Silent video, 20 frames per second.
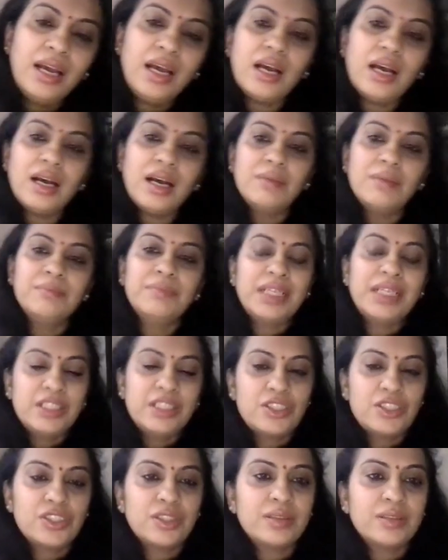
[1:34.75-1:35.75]

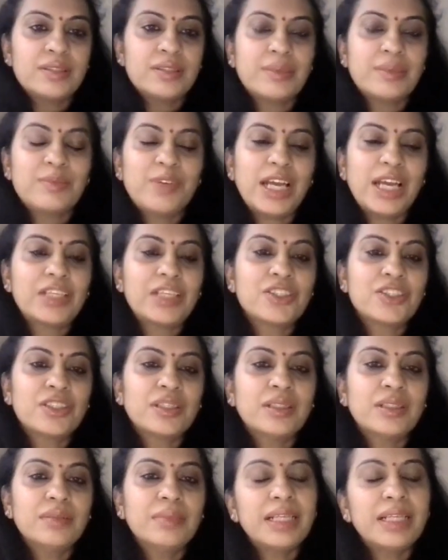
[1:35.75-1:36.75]
addition,
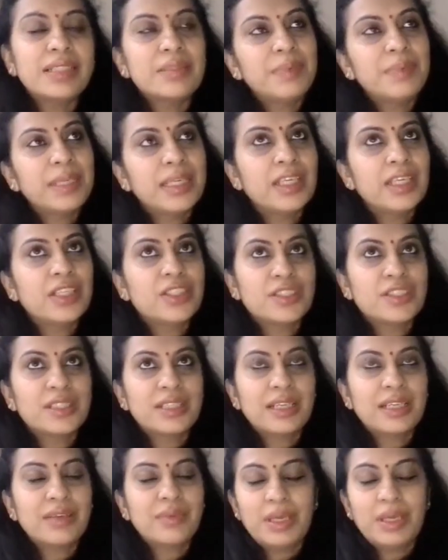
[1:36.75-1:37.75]
subtraction,
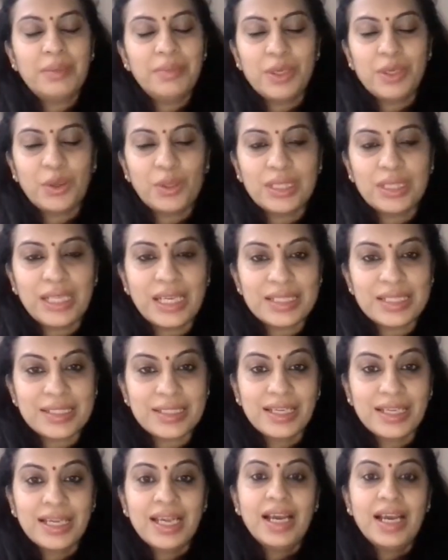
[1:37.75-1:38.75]
multiplication, and way beyond that.